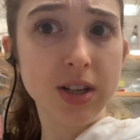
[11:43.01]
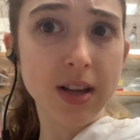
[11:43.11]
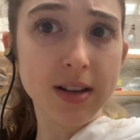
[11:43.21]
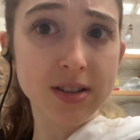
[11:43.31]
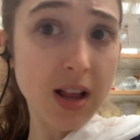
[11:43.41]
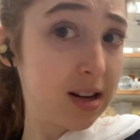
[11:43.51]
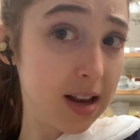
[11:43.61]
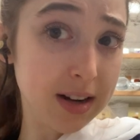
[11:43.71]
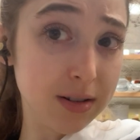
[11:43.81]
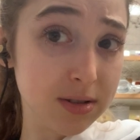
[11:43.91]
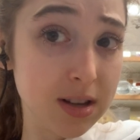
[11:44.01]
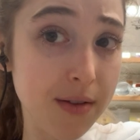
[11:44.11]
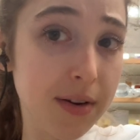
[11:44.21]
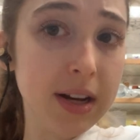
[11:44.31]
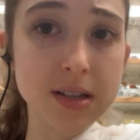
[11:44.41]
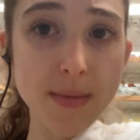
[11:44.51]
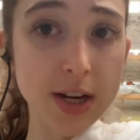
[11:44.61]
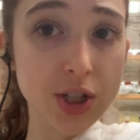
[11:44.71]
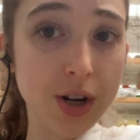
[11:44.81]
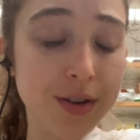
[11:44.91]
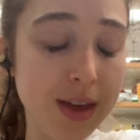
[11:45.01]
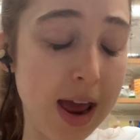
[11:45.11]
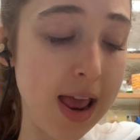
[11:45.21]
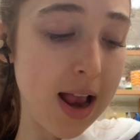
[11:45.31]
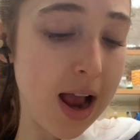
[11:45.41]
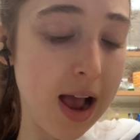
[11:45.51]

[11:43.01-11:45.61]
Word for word: And there's a lot of technical stuff I need to make sure that